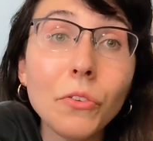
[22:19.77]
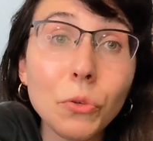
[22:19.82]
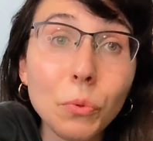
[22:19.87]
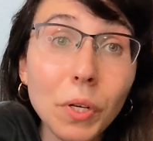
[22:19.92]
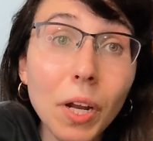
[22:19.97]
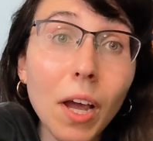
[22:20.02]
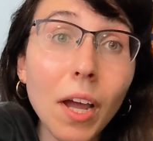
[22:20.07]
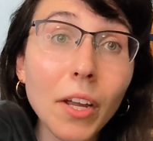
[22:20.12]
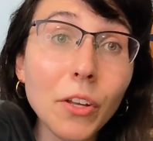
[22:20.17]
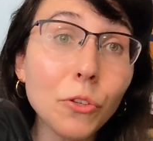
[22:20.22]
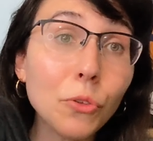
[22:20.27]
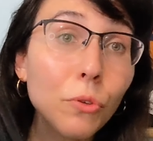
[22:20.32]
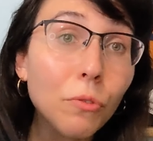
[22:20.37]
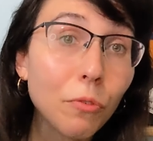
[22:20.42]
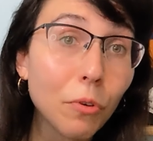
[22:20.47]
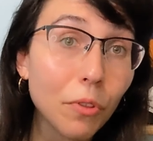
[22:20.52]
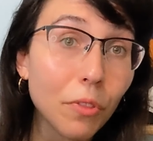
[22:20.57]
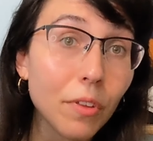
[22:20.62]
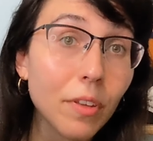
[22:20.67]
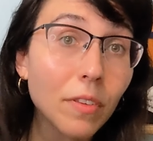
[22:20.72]
So what I do
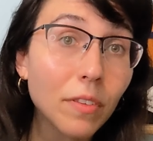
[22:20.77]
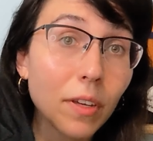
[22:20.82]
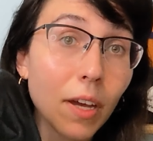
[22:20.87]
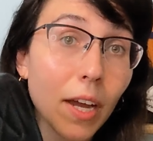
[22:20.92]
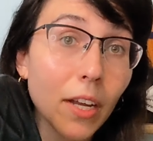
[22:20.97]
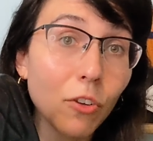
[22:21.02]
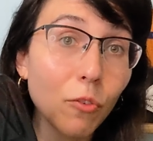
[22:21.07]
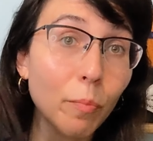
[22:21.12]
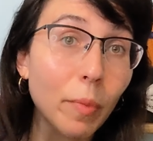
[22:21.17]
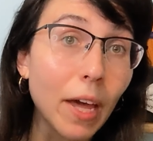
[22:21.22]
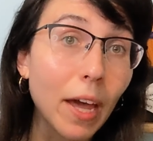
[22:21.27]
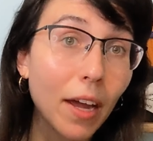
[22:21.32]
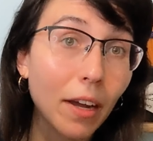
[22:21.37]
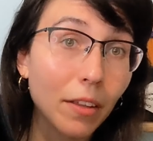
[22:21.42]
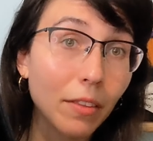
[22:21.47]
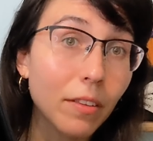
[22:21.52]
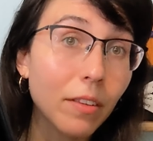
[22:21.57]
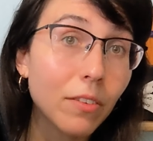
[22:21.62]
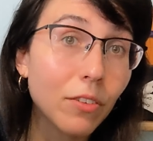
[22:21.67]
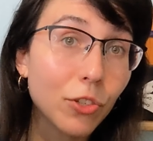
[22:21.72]
for this kind of
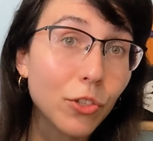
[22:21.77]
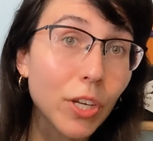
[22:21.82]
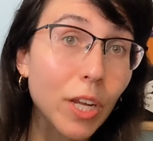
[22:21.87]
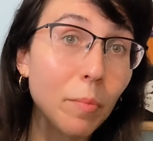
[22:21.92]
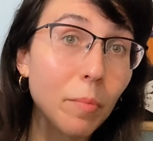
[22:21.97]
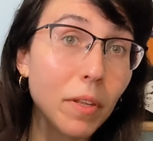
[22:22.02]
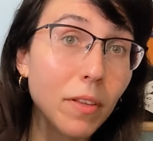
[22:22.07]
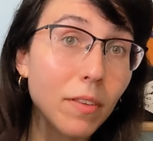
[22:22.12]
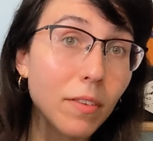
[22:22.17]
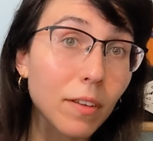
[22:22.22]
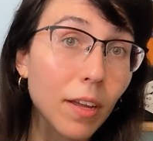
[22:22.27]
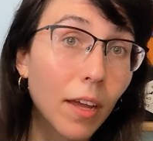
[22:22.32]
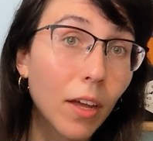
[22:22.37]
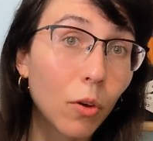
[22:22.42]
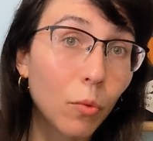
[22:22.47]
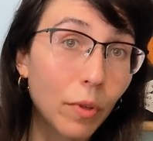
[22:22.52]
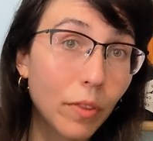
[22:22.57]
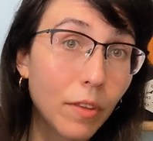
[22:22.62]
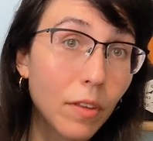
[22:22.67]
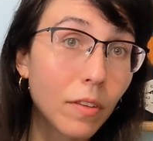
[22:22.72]
bag, this shape and style
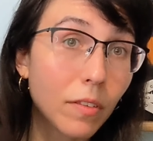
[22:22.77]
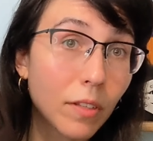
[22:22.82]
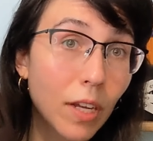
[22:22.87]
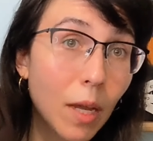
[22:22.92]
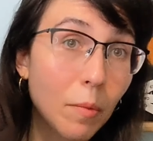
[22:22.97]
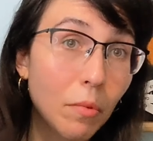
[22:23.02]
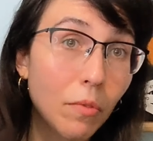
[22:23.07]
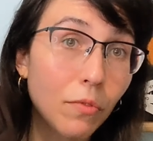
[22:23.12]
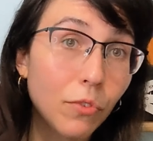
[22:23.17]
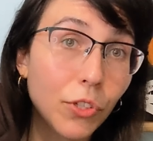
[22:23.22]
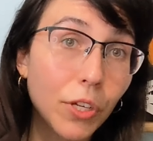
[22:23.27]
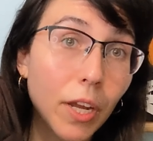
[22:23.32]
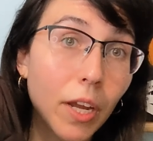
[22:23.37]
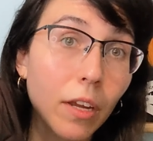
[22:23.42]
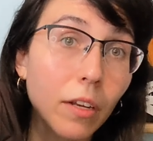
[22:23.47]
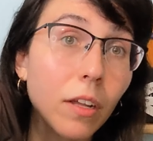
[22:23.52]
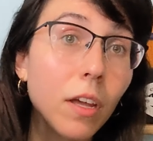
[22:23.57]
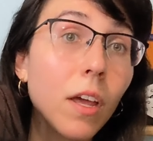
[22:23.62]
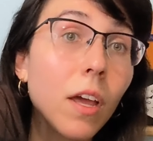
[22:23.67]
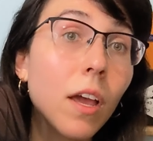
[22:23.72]
with this type of
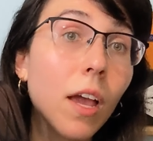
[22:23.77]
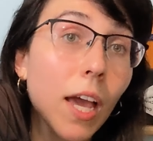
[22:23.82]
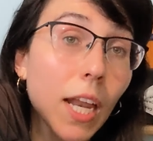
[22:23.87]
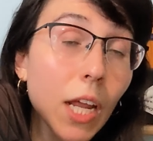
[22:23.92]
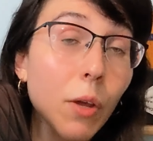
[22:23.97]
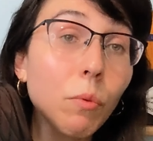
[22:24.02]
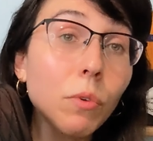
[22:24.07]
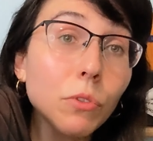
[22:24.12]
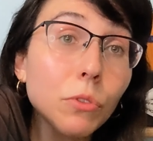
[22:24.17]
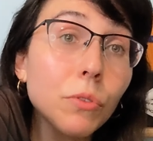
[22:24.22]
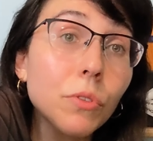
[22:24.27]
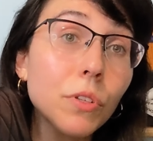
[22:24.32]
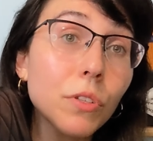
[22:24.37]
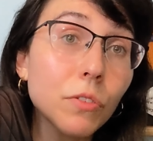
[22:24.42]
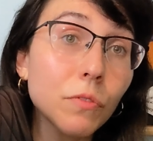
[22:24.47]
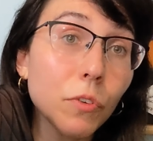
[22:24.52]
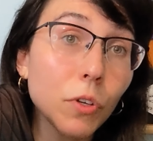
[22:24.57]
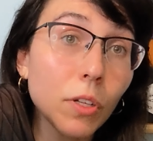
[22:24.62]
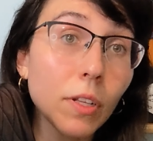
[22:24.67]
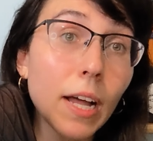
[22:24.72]
chain, and I will do this
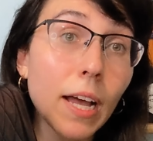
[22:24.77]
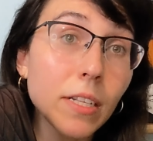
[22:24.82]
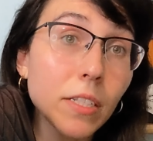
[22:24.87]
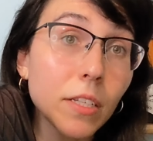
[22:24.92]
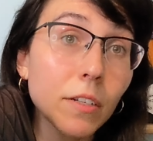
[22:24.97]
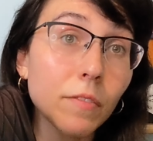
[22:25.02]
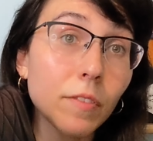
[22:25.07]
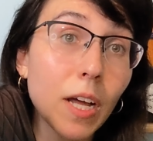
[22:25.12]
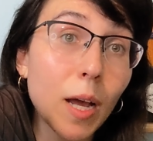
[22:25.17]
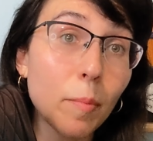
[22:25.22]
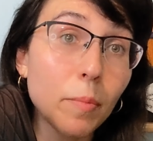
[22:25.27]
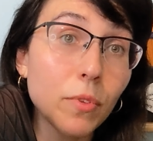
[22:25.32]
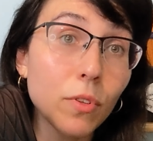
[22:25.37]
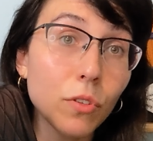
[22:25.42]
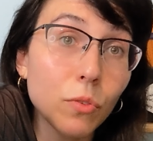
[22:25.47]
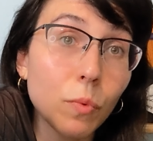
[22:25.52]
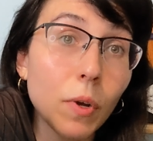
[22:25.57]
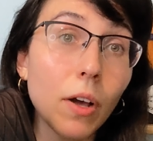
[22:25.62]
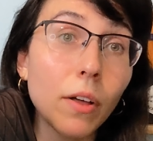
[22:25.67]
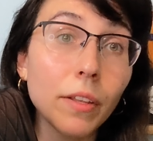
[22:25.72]
for classic flaps
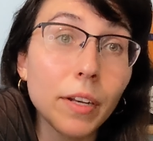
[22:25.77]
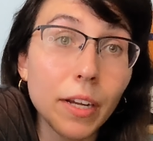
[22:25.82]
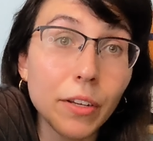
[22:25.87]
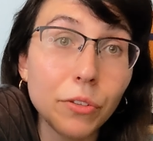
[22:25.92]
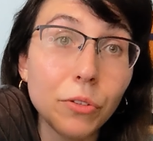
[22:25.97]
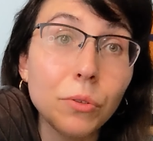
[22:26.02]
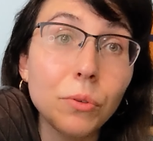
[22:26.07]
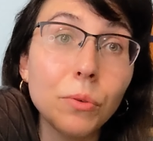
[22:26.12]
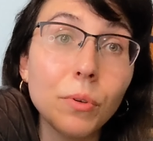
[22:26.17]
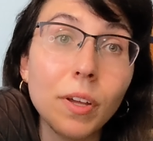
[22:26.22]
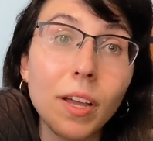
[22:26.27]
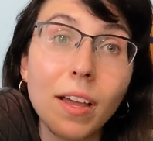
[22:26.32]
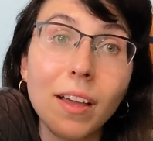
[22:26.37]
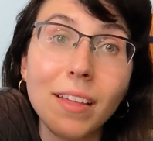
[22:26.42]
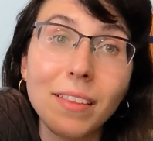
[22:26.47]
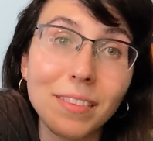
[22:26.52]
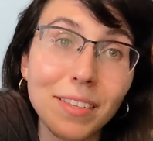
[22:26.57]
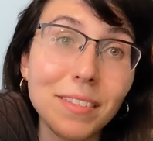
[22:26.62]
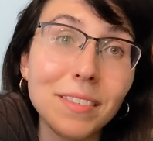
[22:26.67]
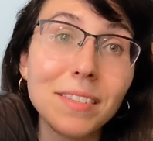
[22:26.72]
as well, and I do
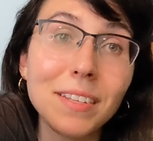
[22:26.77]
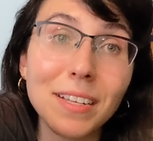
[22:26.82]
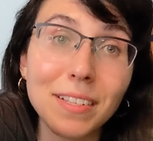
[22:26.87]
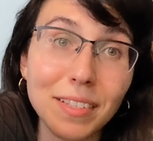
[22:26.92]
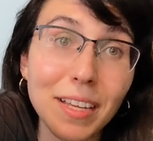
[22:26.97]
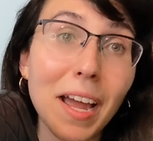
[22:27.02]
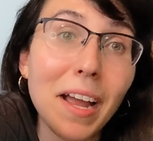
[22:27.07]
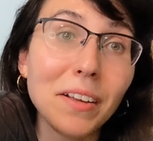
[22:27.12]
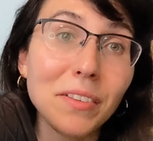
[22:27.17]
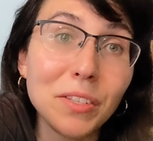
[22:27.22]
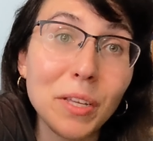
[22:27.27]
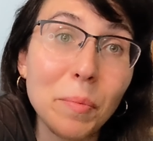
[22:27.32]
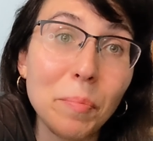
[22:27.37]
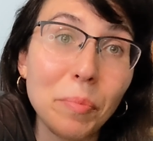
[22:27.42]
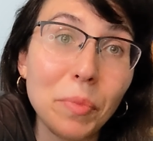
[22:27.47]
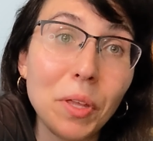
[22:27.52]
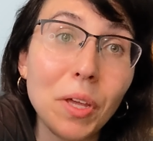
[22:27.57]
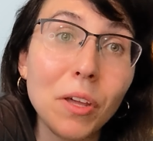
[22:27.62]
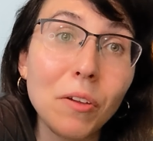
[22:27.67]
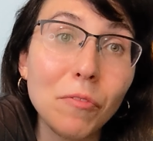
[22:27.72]
this exact same
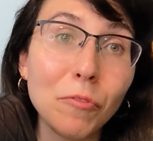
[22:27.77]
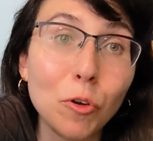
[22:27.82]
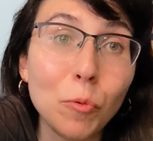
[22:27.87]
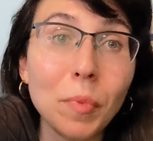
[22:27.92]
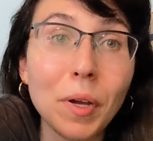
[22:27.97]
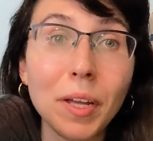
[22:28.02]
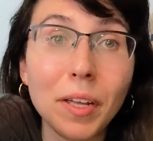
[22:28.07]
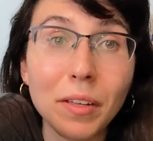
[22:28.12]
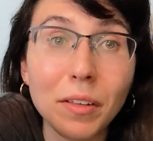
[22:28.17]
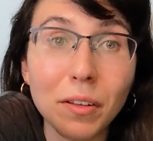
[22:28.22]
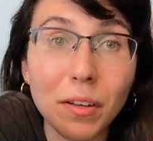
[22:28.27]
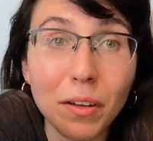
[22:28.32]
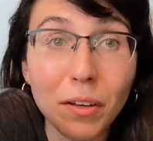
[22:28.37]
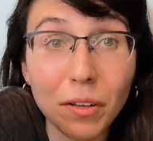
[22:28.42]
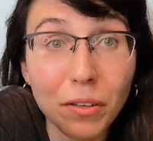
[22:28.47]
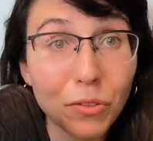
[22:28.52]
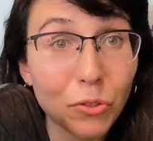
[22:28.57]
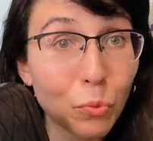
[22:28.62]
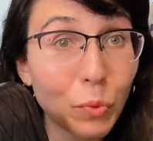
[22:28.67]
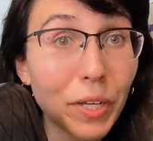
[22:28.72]
thing for my
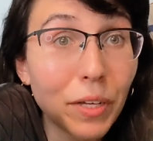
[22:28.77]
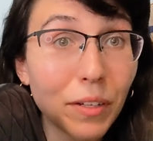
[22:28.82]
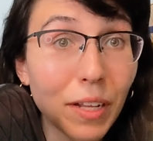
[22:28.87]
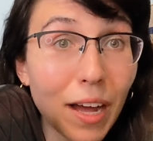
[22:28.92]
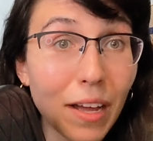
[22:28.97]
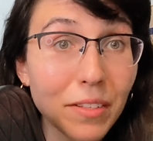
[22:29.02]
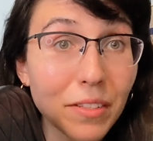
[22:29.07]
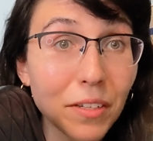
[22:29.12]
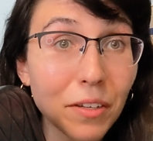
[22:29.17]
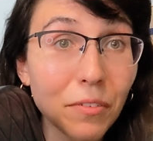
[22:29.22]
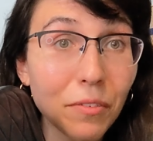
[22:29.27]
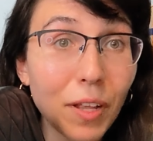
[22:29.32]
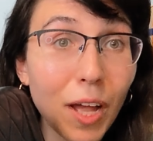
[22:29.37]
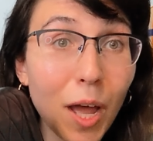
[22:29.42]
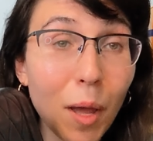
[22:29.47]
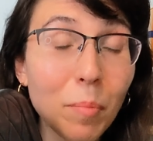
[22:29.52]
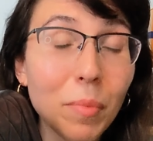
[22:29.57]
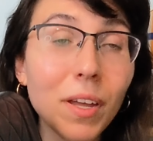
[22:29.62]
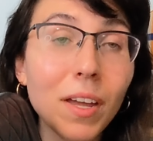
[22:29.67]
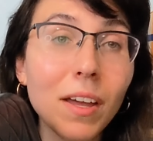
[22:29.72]
uh, sweet classic
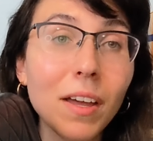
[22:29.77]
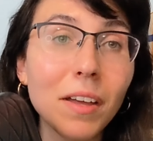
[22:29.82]
flap.